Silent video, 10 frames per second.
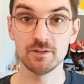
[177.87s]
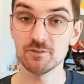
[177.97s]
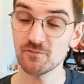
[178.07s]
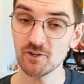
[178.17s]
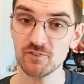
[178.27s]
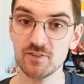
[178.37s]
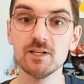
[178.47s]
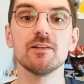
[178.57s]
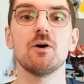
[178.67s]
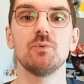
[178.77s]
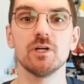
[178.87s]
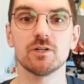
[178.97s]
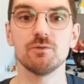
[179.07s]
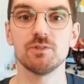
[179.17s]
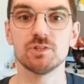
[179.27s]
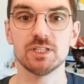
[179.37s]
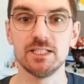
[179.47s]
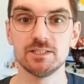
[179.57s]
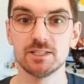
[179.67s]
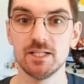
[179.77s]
The first thing that we are going to change